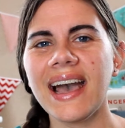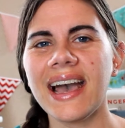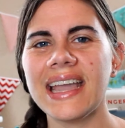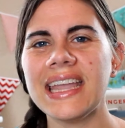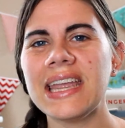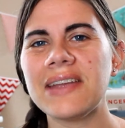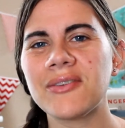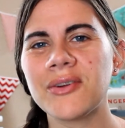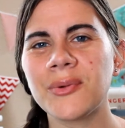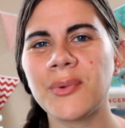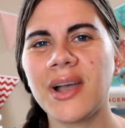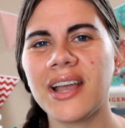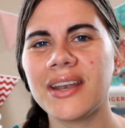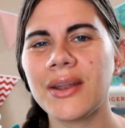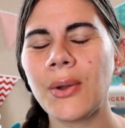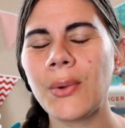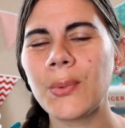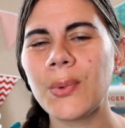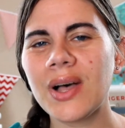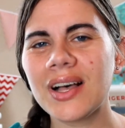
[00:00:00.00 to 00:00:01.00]
Hi
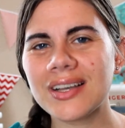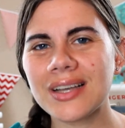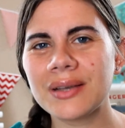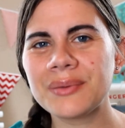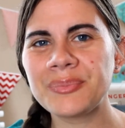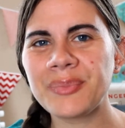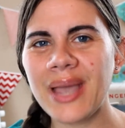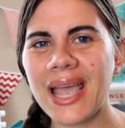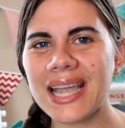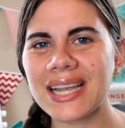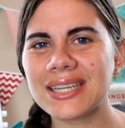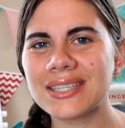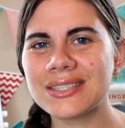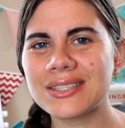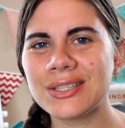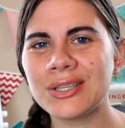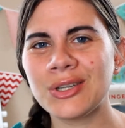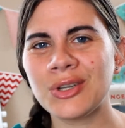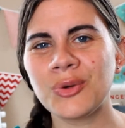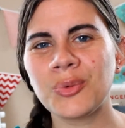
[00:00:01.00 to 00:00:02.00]
everyone, welcome back
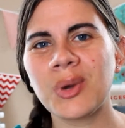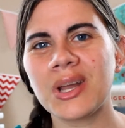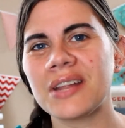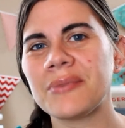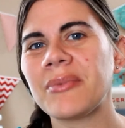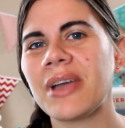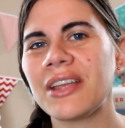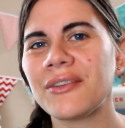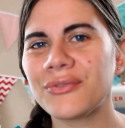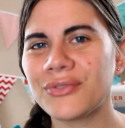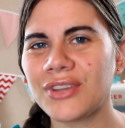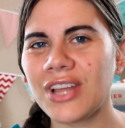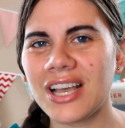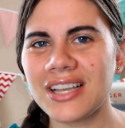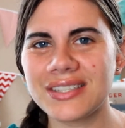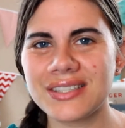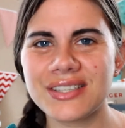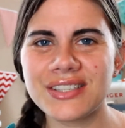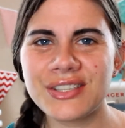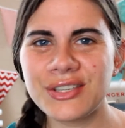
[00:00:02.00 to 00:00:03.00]
to one of my
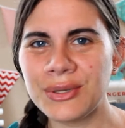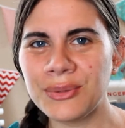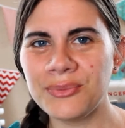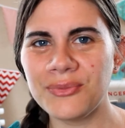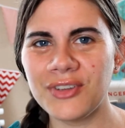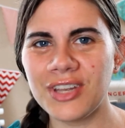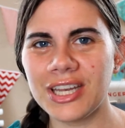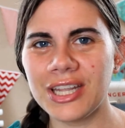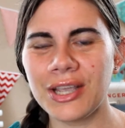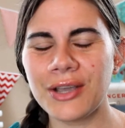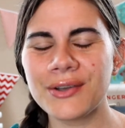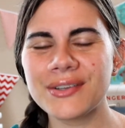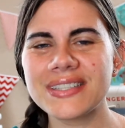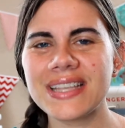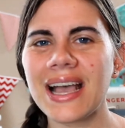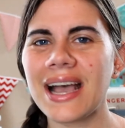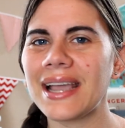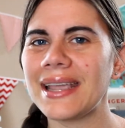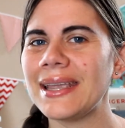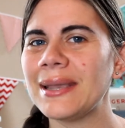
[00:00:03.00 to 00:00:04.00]
Flosstube videos.
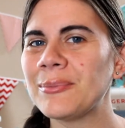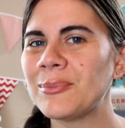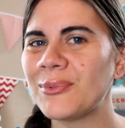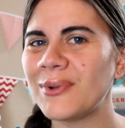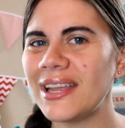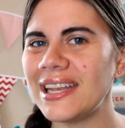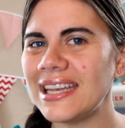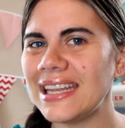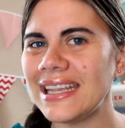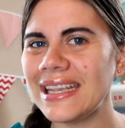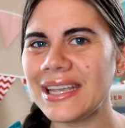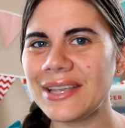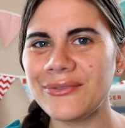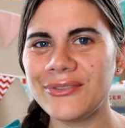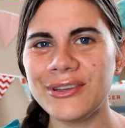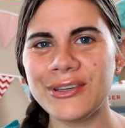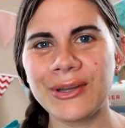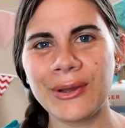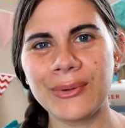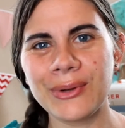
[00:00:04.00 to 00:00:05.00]
I am Whitney
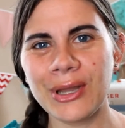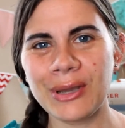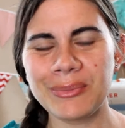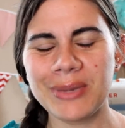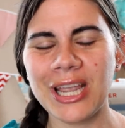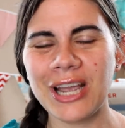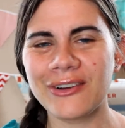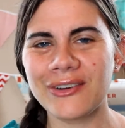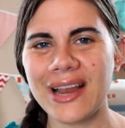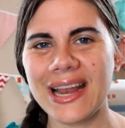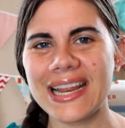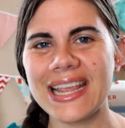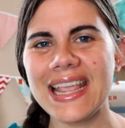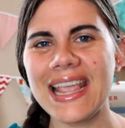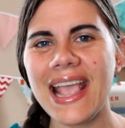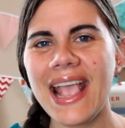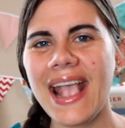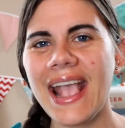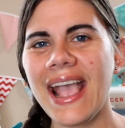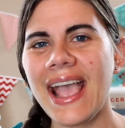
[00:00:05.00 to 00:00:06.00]
if you don't know me
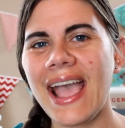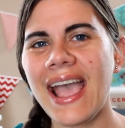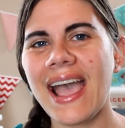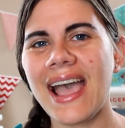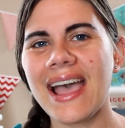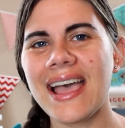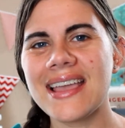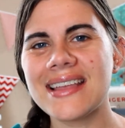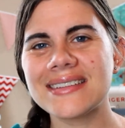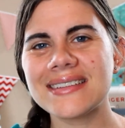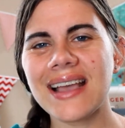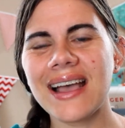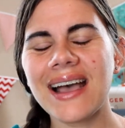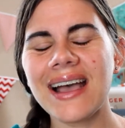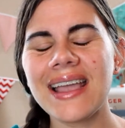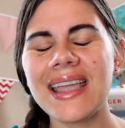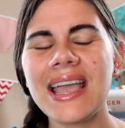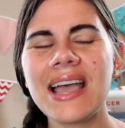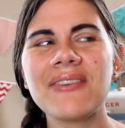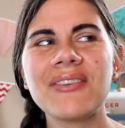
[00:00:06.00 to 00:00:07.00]
already, and
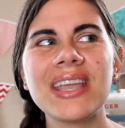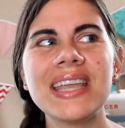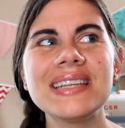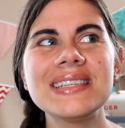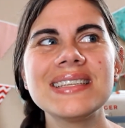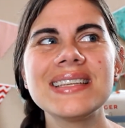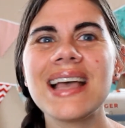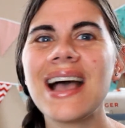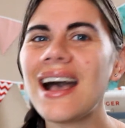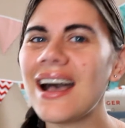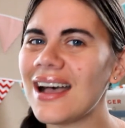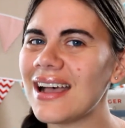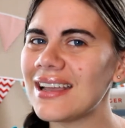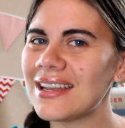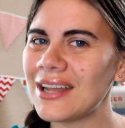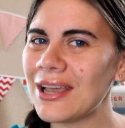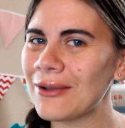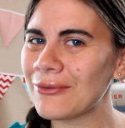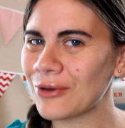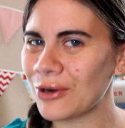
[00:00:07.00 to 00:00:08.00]
I have a
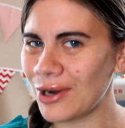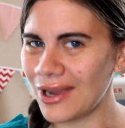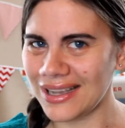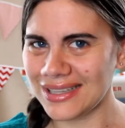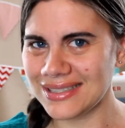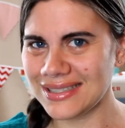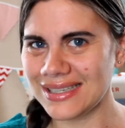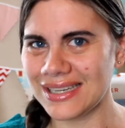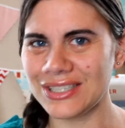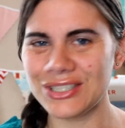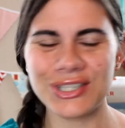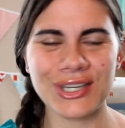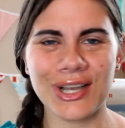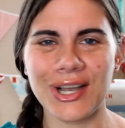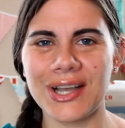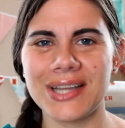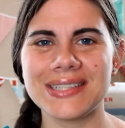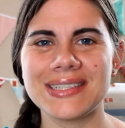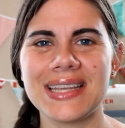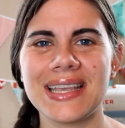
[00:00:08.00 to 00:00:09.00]
ton of cross-stitch
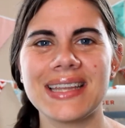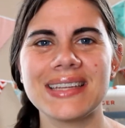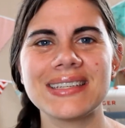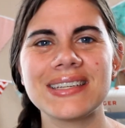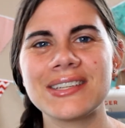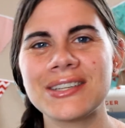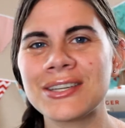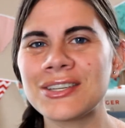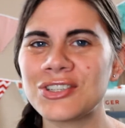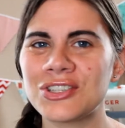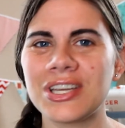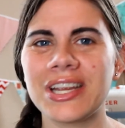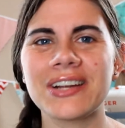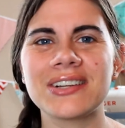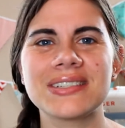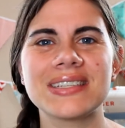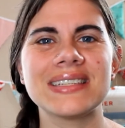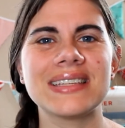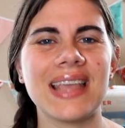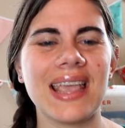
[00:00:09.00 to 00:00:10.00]
content to
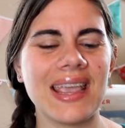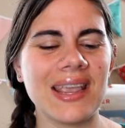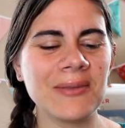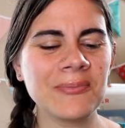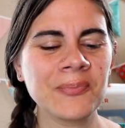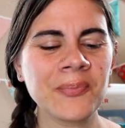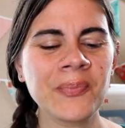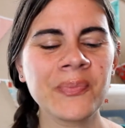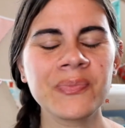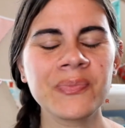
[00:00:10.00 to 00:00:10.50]
share today.